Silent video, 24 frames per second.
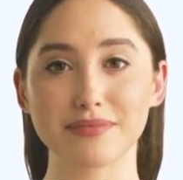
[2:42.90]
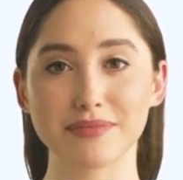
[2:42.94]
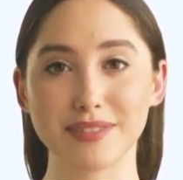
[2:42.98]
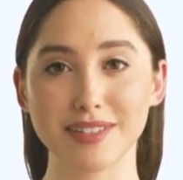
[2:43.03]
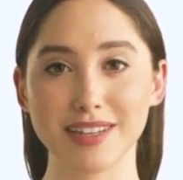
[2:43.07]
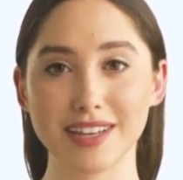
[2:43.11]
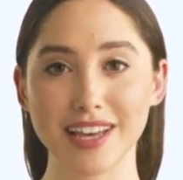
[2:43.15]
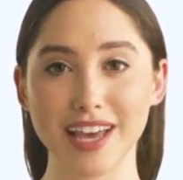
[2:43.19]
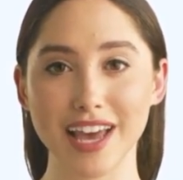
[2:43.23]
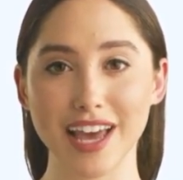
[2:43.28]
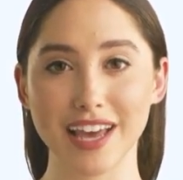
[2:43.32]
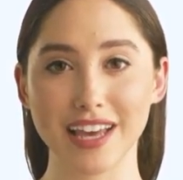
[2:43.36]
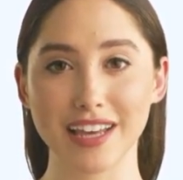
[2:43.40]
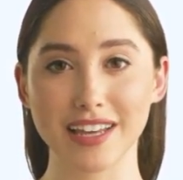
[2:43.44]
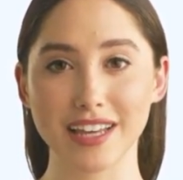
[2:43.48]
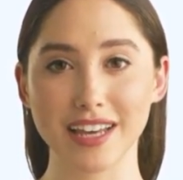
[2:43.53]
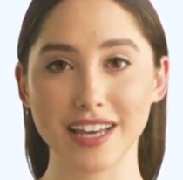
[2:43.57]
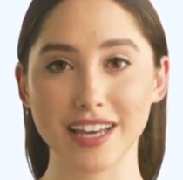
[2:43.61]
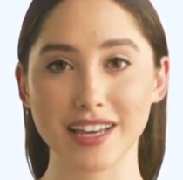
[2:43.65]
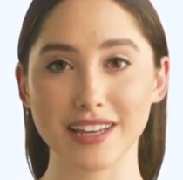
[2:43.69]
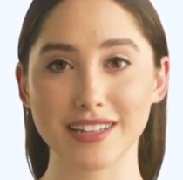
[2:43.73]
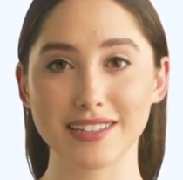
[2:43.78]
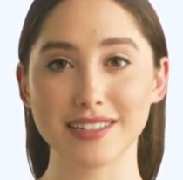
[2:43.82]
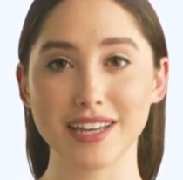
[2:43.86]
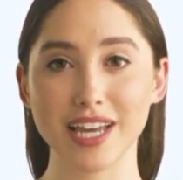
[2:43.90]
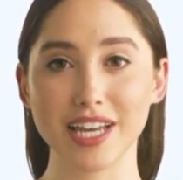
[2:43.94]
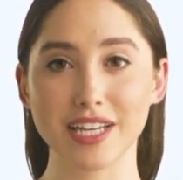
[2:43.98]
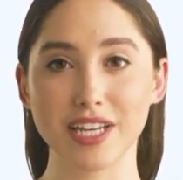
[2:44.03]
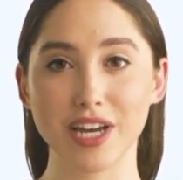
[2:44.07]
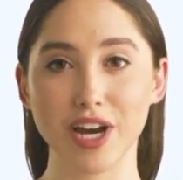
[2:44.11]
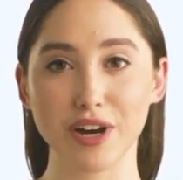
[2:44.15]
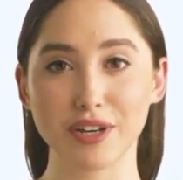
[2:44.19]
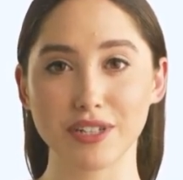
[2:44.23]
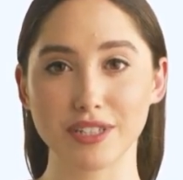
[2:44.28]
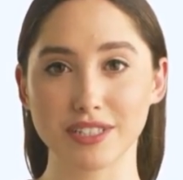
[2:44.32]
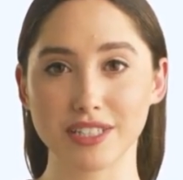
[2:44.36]
Today,
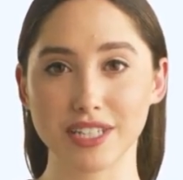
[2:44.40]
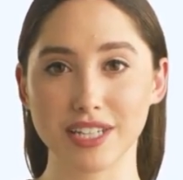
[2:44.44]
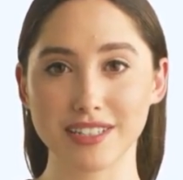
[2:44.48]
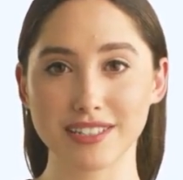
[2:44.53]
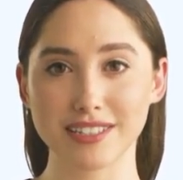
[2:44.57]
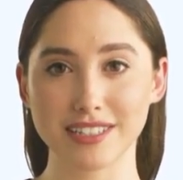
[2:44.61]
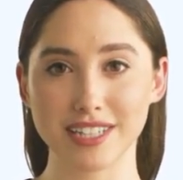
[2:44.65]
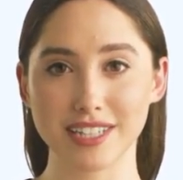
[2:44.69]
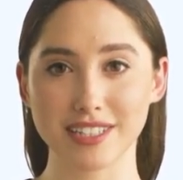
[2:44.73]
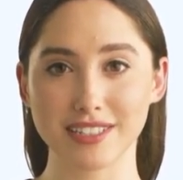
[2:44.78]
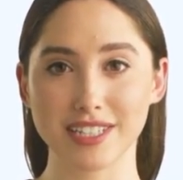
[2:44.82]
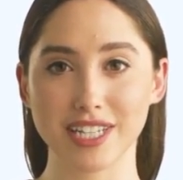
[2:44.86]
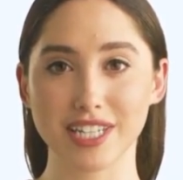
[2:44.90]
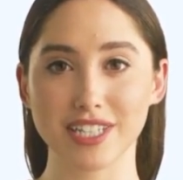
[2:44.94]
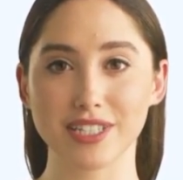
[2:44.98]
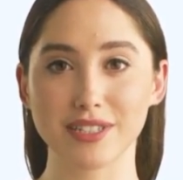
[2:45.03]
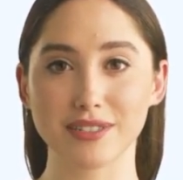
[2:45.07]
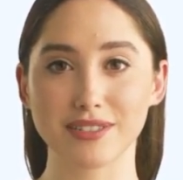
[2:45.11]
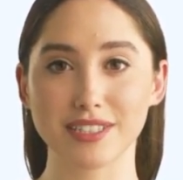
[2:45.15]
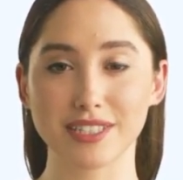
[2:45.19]
psychologists continue